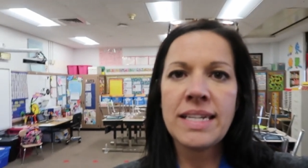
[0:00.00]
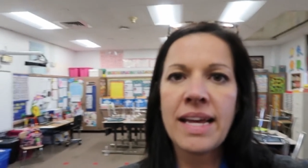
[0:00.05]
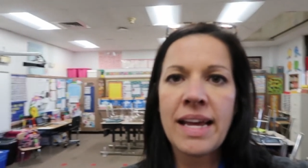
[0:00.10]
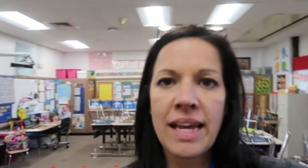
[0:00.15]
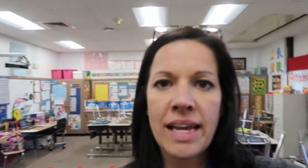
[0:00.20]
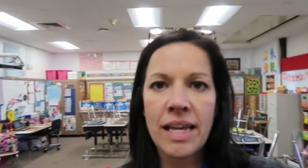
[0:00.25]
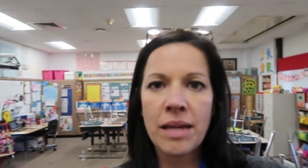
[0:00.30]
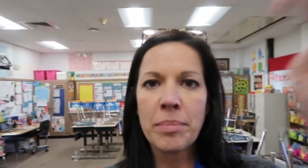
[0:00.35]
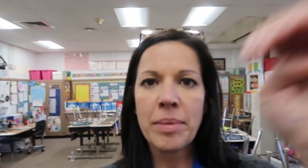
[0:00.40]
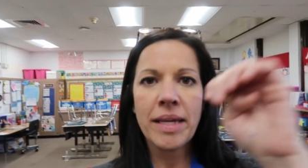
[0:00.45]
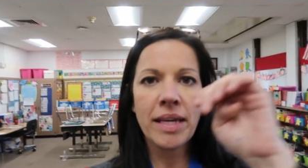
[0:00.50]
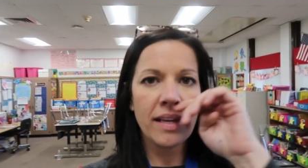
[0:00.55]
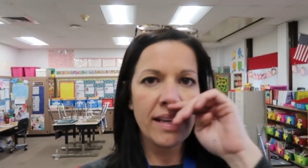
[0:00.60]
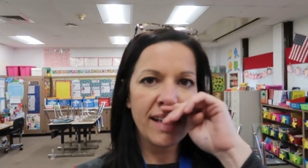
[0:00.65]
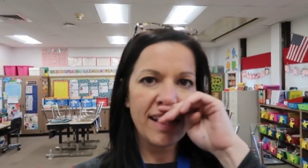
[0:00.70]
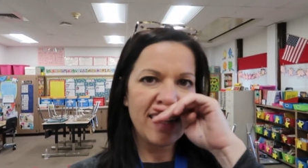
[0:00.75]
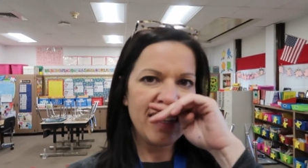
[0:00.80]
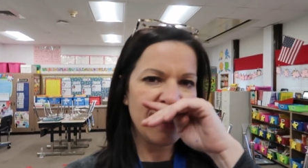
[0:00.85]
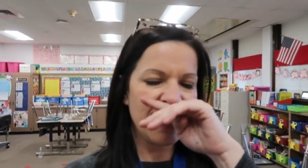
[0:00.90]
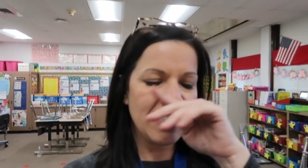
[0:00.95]
today
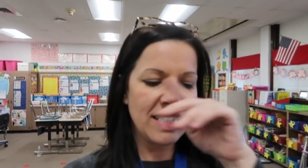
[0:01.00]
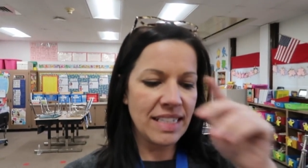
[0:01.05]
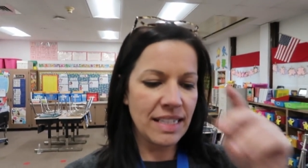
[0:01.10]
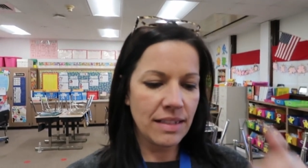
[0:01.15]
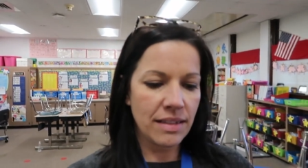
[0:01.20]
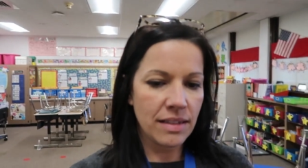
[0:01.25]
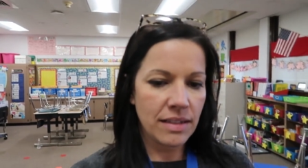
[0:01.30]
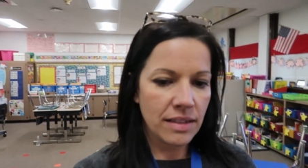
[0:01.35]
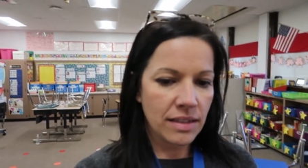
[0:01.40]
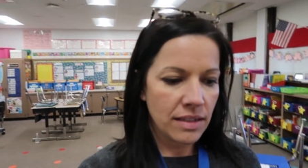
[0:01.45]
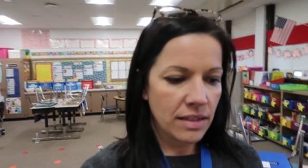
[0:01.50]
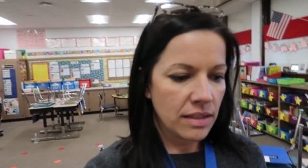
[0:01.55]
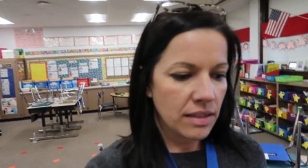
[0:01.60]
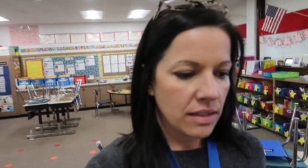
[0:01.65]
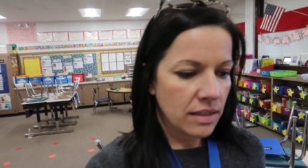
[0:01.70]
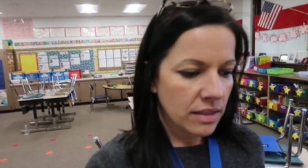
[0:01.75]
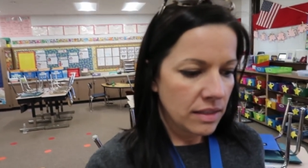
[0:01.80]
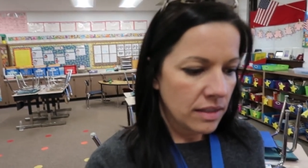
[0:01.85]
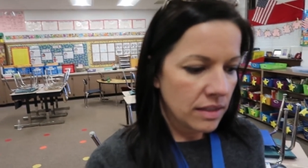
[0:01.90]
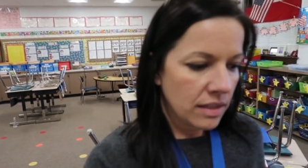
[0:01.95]
because... the
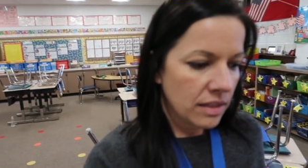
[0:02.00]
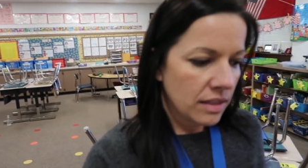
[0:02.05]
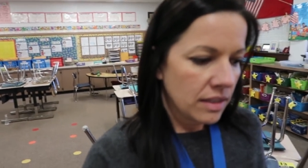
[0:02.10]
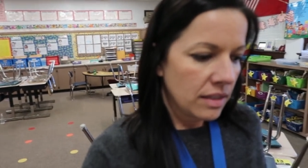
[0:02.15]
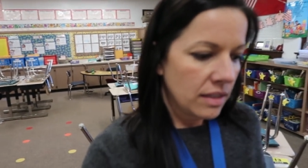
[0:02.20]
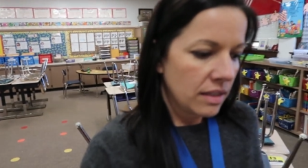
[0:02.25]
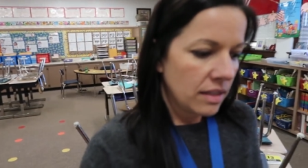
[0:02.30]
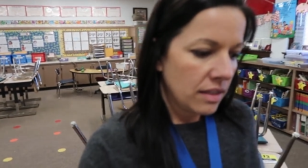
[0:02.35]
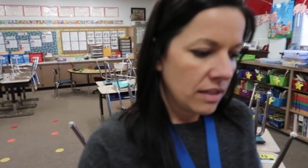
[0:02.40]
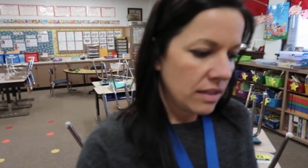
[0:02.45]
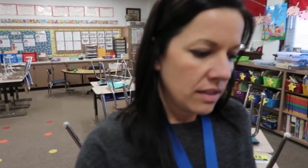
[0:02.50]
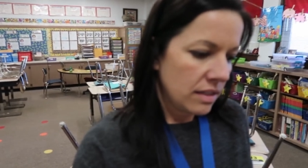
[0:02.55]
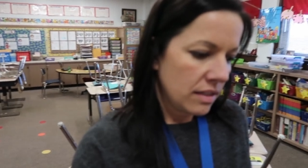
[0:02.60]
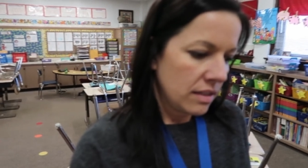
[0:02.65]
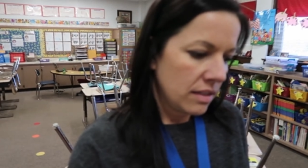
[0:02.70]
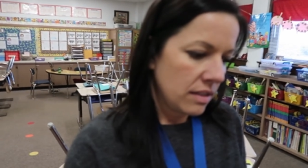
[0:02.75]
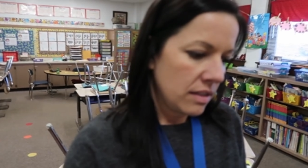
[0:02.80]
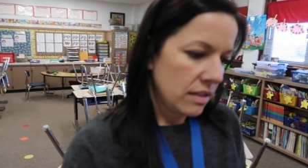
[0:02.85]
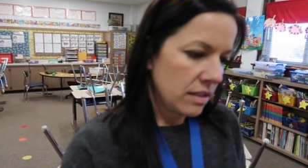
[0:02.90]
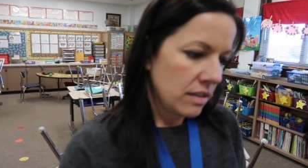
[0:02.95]
Scholastic newspaper with the
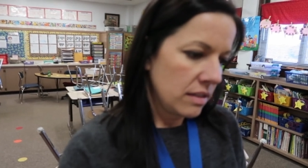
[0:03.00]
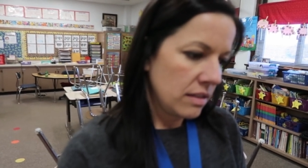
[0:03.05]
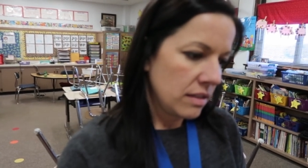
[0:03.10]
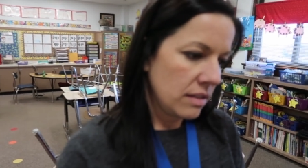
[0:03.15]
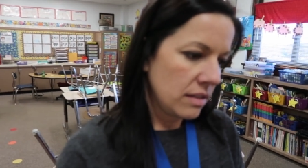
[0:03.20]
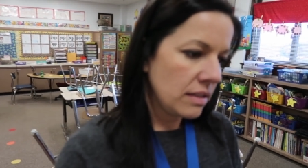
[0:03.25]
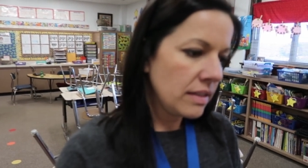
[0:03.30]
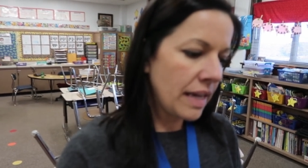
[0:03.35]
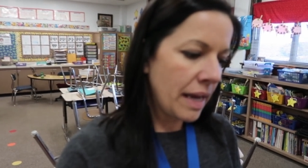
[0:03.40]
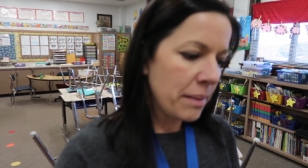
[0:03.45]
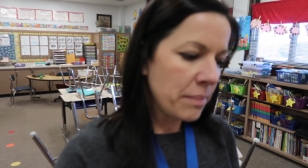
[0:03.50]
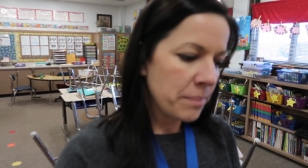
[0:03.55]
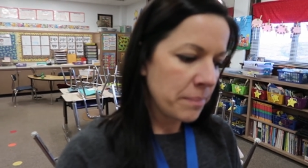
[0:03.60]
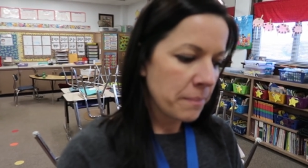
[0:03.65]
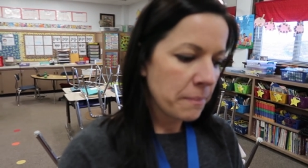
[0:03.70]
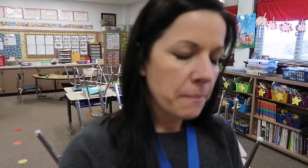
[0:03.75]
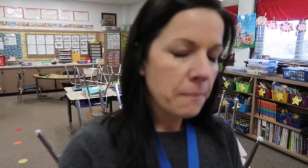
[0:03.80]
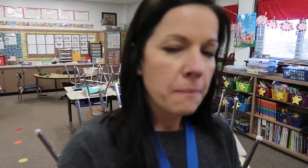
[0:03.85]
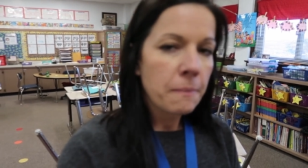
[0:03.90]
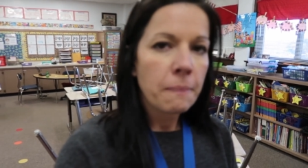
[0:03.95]
Scholastic Yeah.
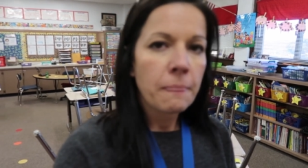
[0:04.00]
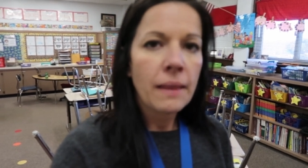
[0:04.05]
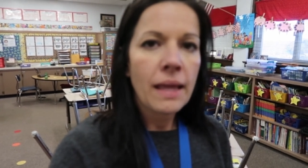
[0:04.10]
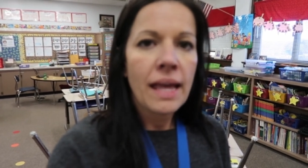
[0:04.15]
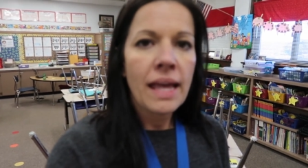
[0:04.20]
Okay.